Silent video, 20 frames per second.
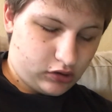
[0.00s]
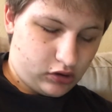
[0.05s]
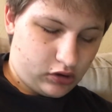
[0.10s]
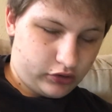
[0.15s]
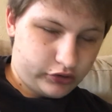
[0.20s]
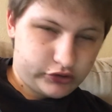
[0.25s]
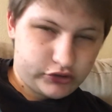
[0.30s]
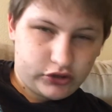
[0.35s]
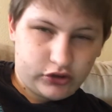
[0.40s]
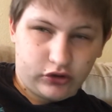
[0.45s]

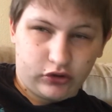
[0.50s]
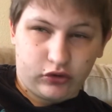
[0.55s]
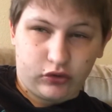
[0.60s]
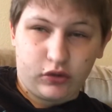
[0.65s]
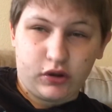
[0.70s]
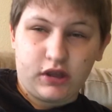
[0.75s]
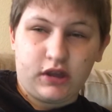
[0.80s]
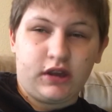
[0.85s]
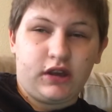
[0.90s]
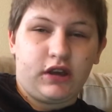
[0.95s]

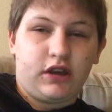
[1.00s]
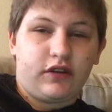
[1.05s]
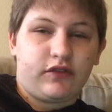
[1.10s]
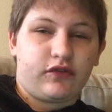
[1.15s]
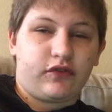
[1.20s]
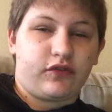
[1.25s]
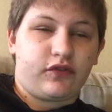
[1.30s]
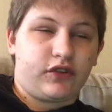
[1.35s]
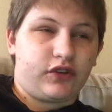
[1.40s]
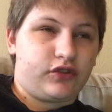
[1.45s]
Also,
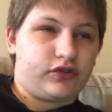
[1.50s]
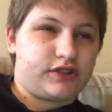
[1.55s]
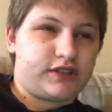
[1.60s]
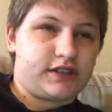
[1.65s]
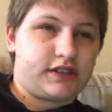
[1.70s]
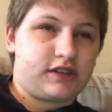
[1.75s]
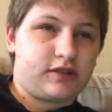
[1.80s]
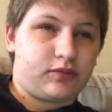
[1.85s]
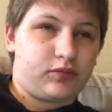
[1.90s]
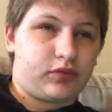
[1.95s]
you
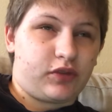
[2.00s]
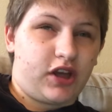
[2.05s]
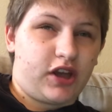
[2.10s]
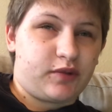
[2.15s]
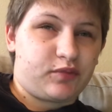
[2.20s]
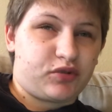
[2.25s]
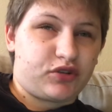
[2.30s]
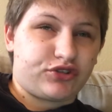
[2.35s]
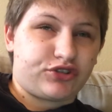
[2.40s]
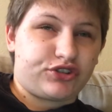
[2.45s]
see a
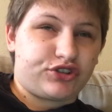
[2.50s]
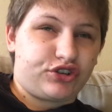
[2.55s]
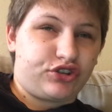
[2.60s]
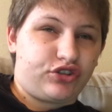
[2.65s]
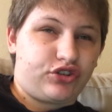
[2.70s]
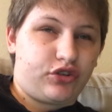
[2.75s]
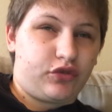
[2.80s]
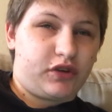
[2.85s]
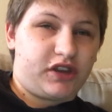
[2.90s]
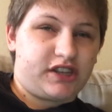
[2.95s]
blind person
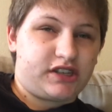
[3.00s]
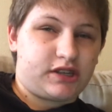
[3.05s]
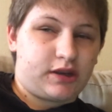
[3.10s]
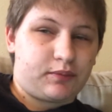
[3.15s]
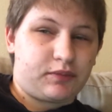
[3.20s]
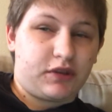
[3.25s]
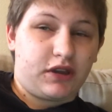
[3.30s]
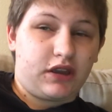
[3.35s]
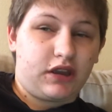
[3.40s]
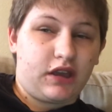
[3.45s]
doing
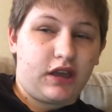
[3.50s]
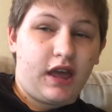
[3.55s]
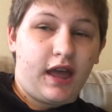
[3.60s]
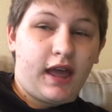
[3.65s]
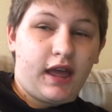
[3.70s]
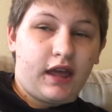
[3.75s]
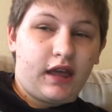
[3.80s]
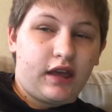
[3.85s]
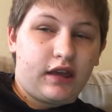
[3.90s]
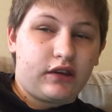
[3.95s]
something,
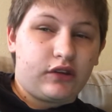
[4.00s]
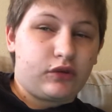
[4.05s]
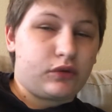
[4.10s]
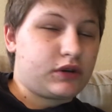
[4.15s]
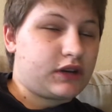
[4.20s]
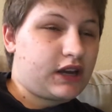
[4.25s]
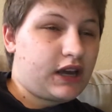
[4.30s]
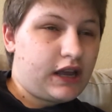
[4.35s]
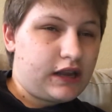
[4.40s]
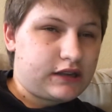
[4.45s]
you
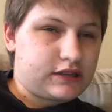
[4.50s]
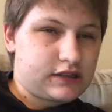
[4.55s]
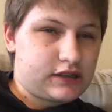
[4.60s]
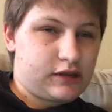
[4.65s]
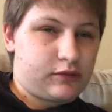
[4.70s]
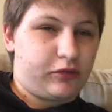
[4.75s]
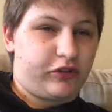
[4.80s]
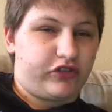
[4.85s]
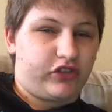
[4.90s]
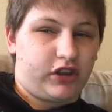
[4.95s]
can ask
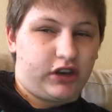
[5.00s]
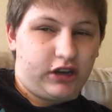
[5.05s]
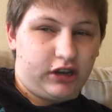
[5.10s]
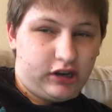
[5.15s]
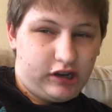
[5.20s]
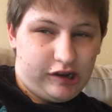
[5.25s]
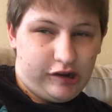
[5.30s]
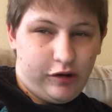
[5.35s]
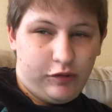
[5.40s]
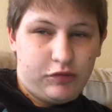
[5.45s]
them if they
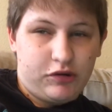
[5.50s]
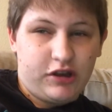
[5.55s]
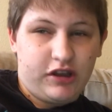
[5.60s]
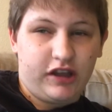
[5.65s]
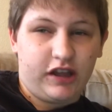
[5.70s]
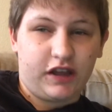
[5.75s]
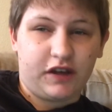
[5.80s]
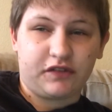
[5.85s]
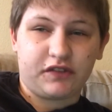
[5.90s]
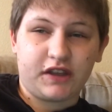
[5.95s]
need help.
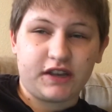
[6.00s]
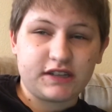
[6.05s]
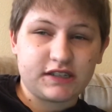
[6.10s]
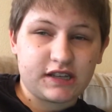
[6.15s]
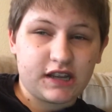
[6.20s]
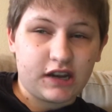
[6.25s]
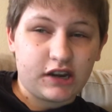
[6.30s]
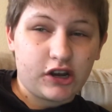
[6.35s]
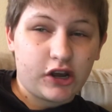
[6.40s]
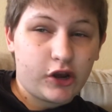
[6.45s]
If they
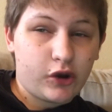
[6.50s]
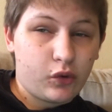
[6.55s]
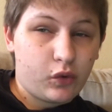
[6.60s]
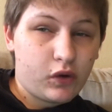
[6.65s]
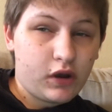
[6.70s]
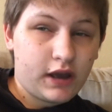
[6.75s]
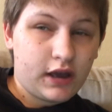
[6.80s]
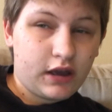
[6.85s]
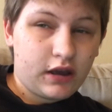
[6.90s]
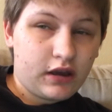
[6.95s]
say
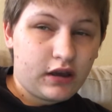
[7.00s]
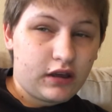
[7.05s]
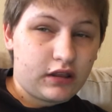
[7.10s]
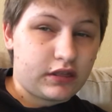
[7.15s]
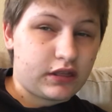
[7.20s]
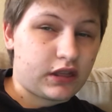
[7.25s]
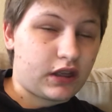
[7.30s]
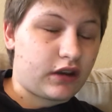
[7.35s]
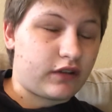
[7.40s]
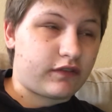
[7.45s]
no,
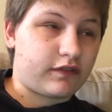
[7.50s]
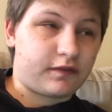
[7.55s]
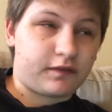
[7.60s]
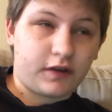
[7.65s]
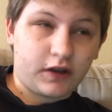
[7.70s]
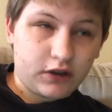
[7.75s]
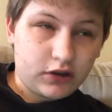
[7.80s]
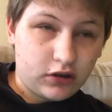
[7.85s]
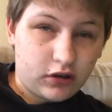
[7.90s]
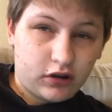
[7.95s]
then
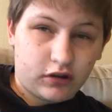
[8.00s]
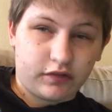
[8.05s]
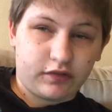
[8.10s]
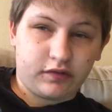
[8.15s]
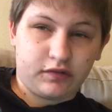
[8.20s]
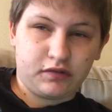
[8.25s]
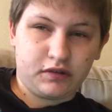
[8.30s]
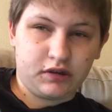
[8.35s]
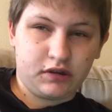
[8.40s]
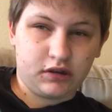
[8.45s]
fuck
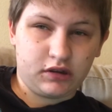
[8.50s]
off.